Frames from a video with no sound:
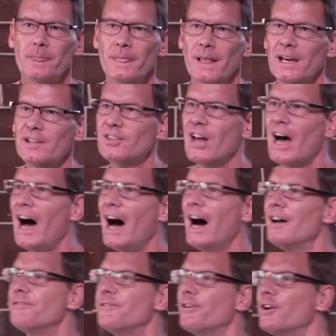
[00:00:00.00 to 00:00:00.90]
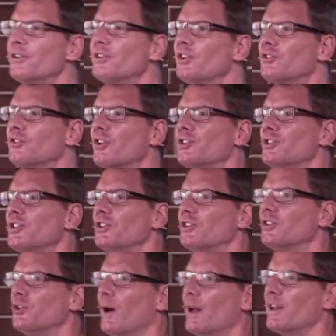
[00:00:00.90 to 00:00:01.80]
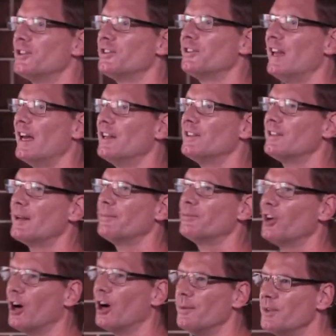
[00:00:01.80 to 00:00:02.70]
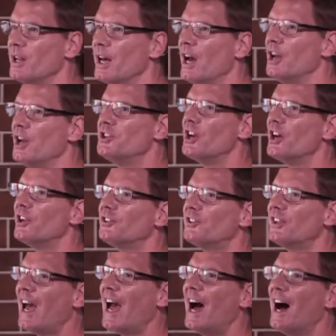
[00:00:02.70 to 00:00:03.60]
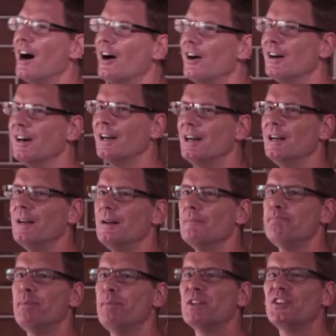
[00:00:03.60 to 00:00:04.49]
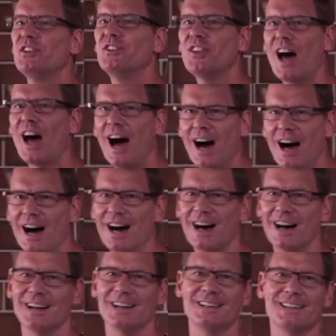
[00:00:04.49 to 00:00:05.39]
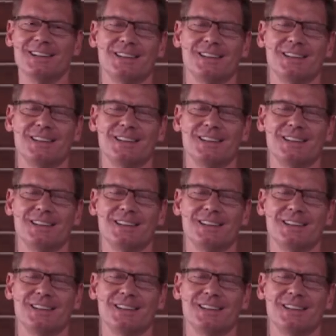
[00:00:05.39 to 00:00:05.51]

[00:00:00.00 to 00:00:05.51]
It's hard for us as Christians to understand sometimes just how bizarre